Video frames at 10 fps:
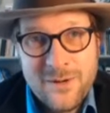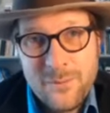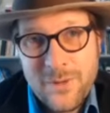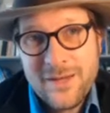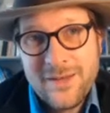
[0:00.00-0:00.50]
were
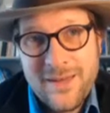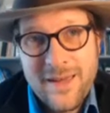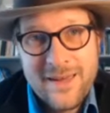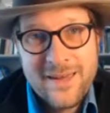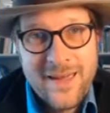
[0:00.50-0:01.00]
a bit
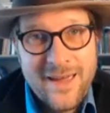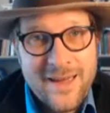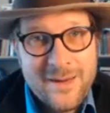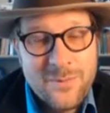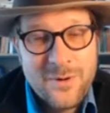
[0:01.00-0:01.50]
like
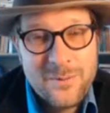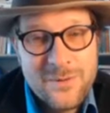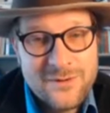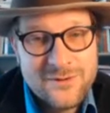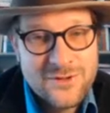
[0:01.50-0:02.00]
a
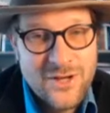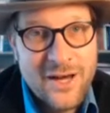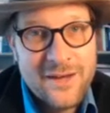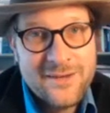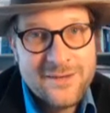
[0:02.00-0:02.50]
primitive
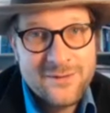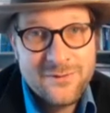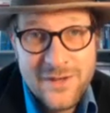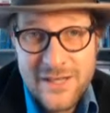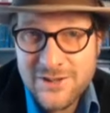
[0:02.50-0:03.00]

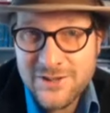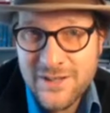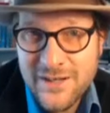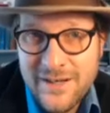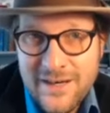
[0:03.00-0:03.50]
jawless
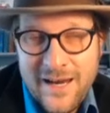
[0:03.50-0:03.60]
fish